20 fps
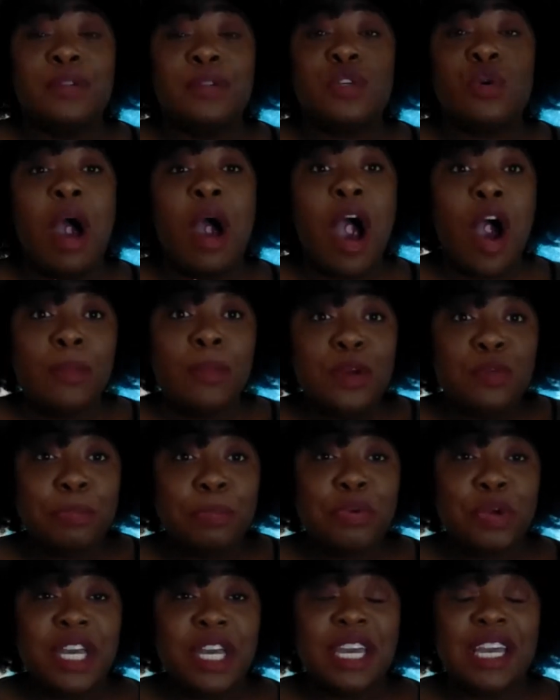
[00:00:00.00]
So I'll be
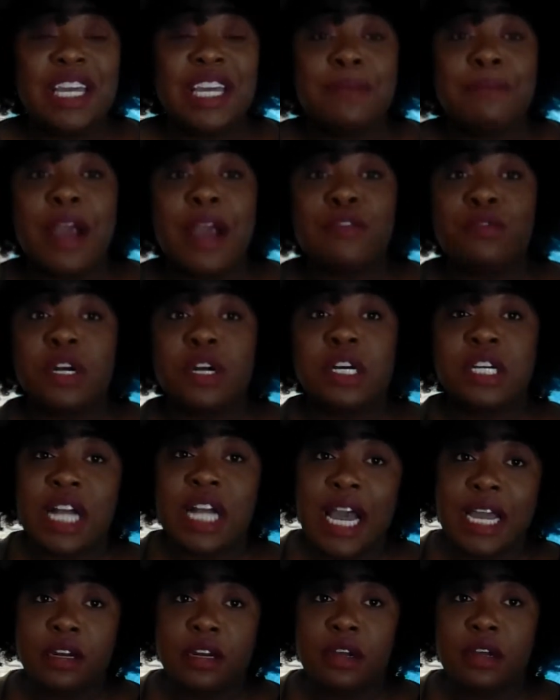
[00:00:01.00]
bringing in my
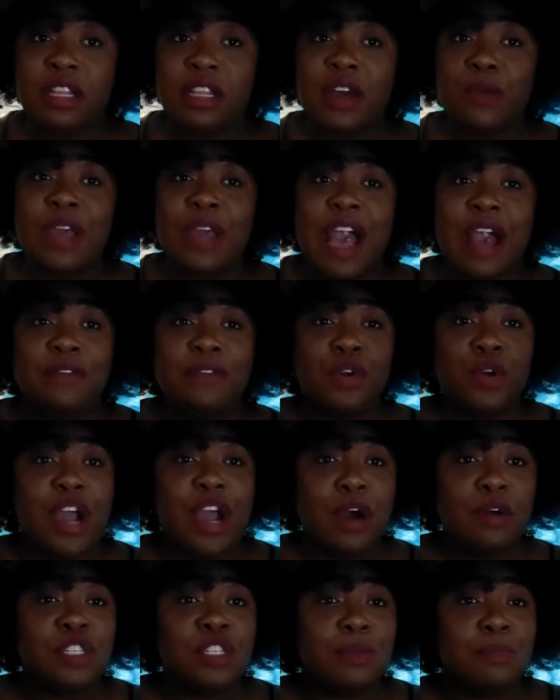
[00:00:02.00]
recliner that we have in
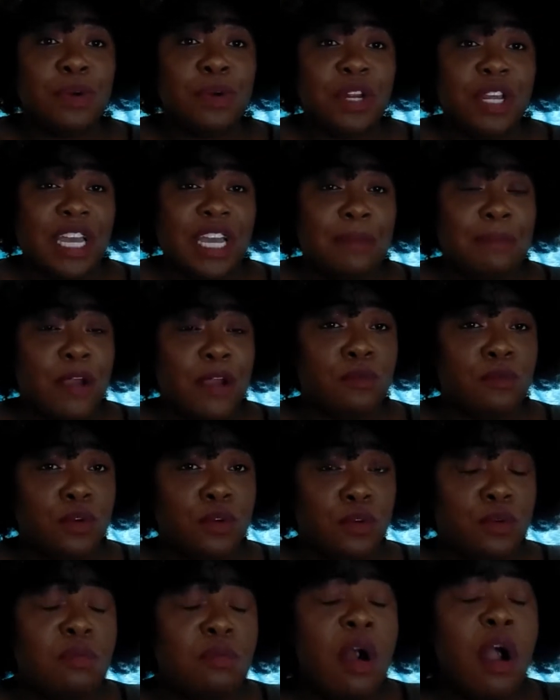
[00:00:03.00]
our house and putting
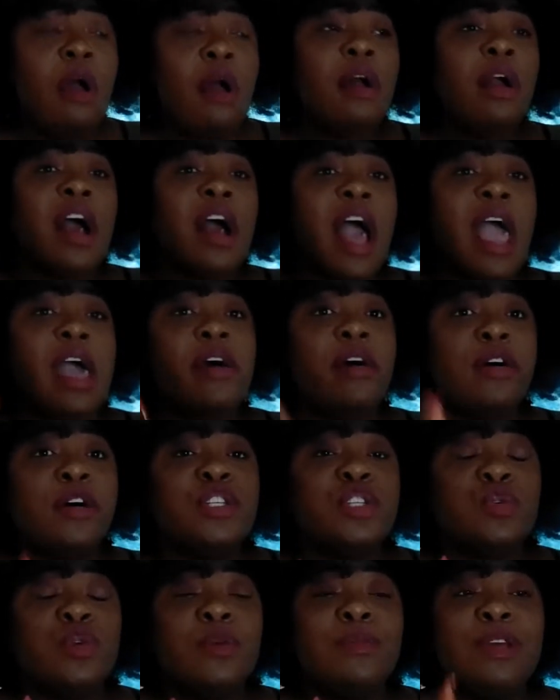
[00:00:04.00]
room. I
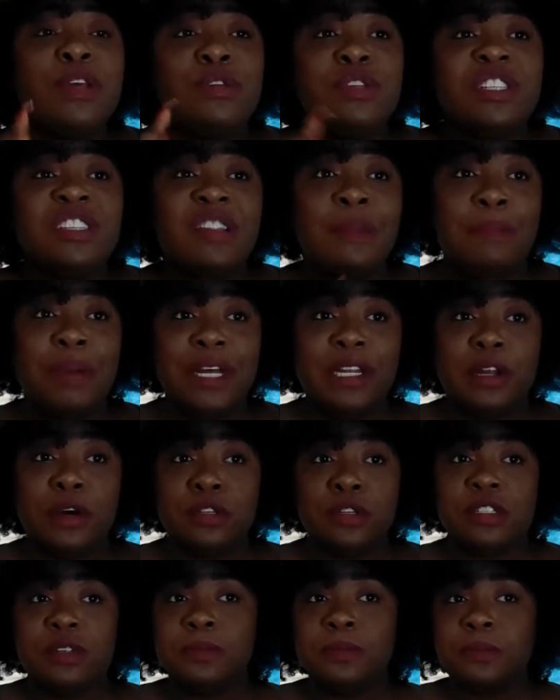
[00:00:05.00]
also will be using the
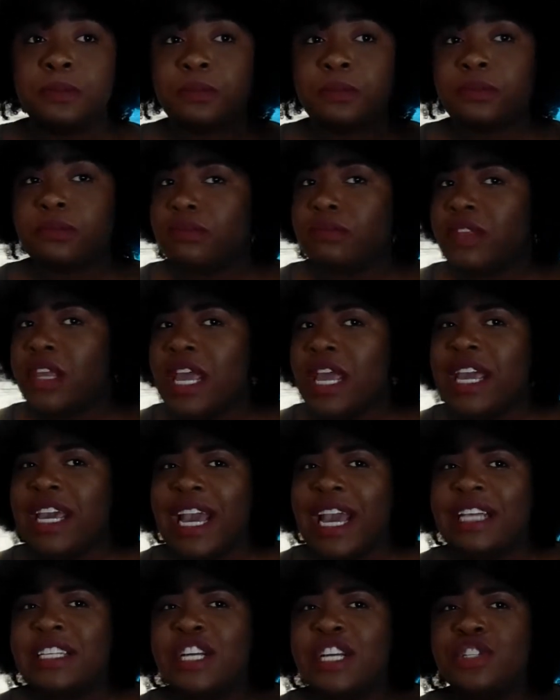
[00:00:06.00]
pillows in
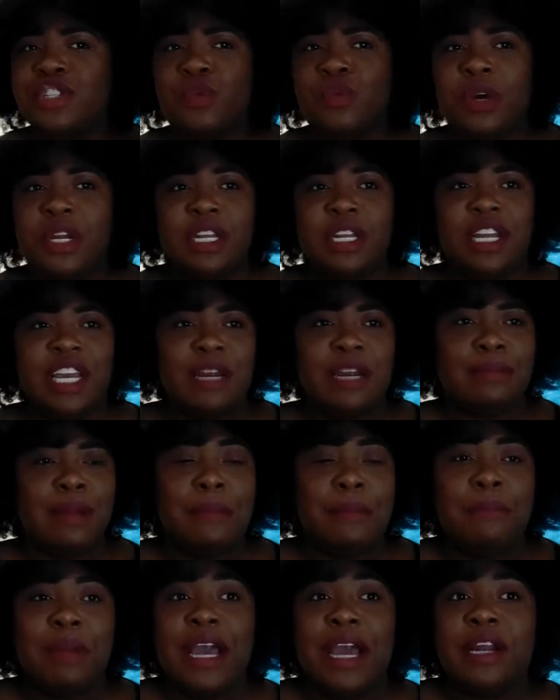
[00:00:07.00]
case I do want to lay in
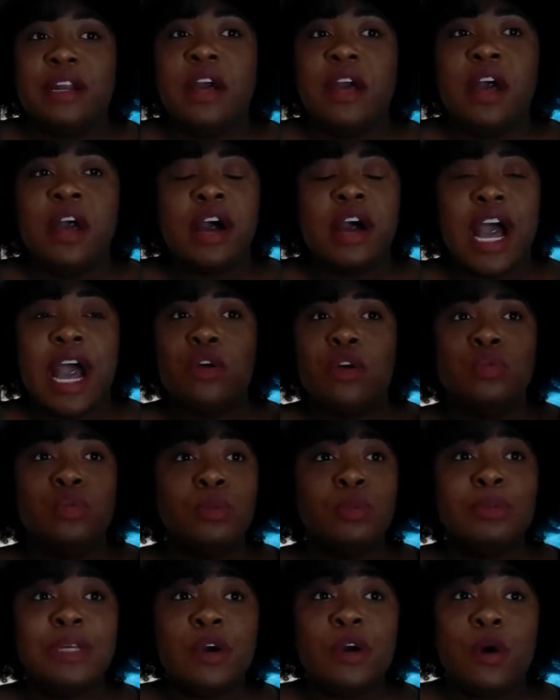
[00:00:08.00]
my bed. I
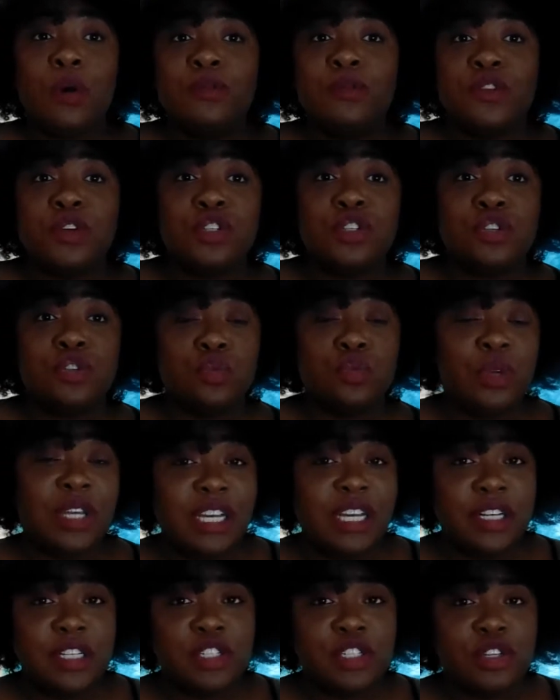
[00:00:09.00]
will be home for 2
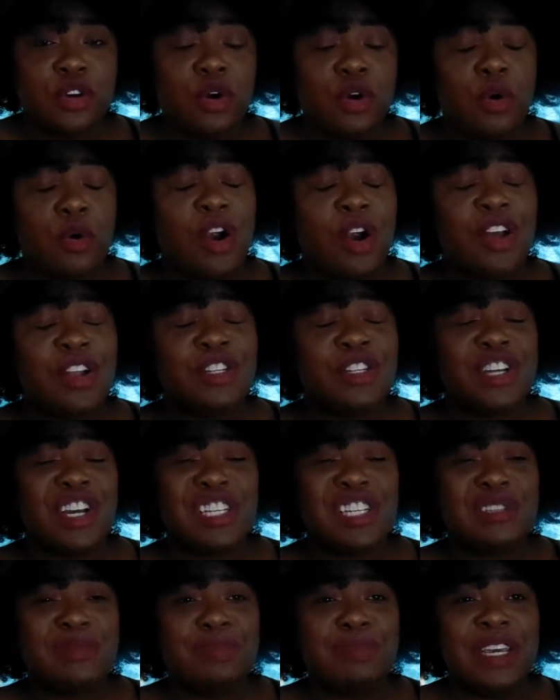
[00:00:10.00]
weeks, so
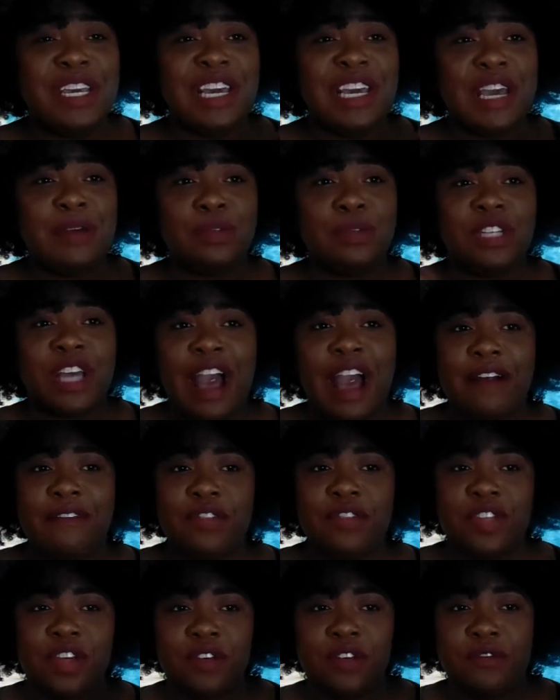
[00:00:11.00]
just being able to
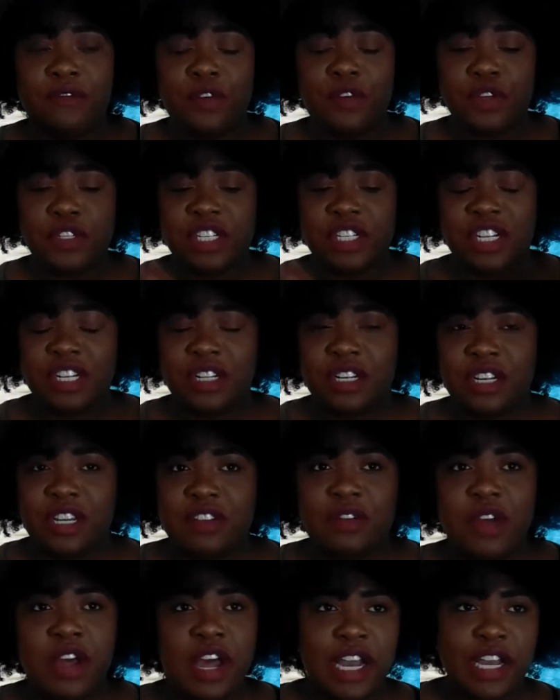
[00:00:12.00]
have the
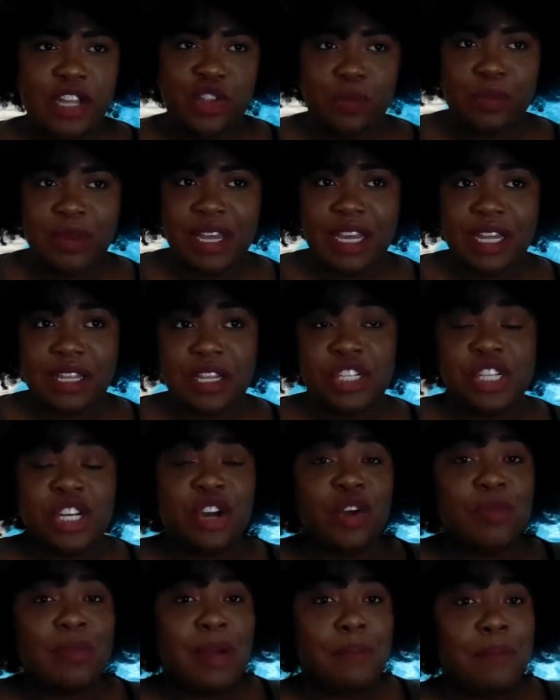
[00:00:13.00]
versatility of either being in the
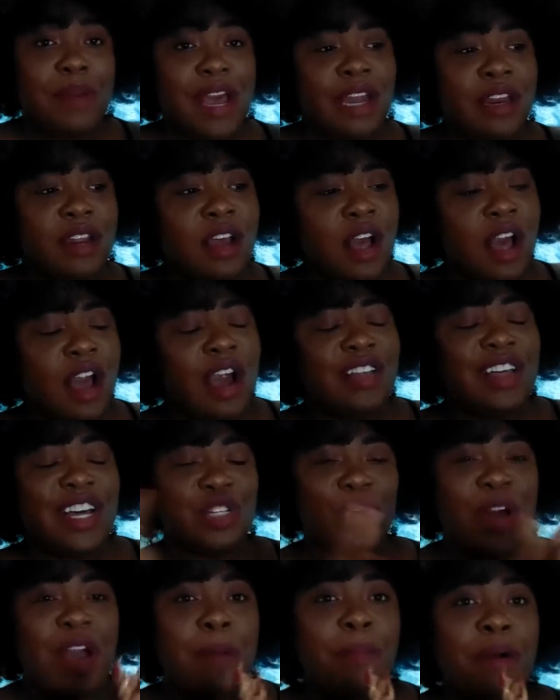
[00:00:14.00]
chair or my bed,
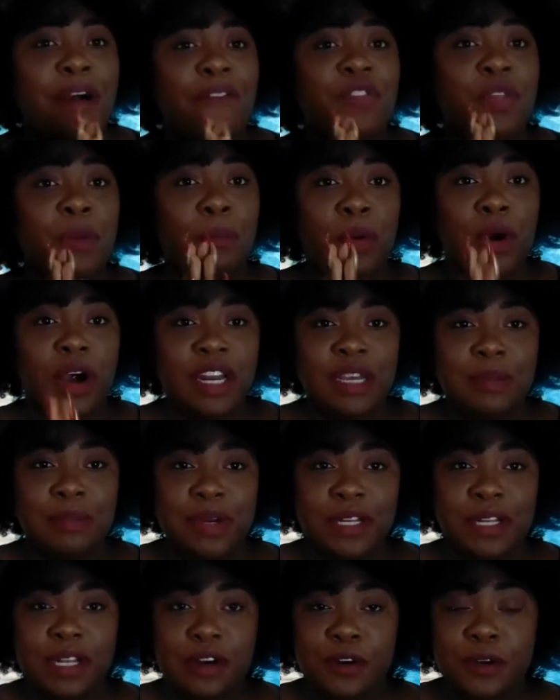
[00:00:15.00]
that's why I bought the body
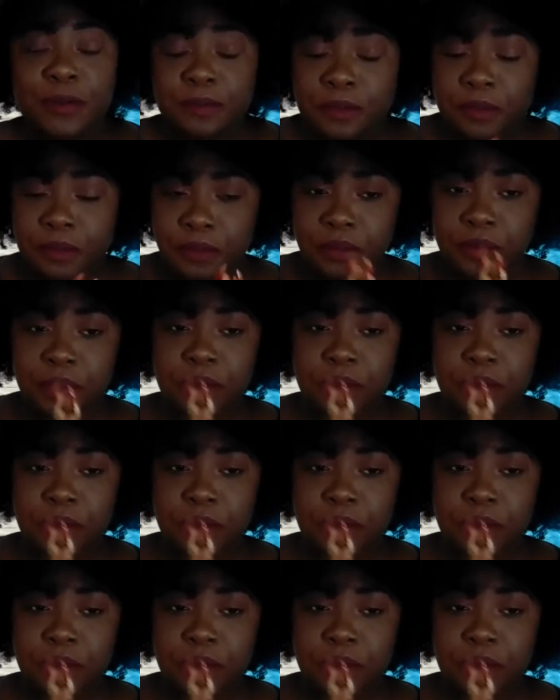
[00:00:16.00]
pillow.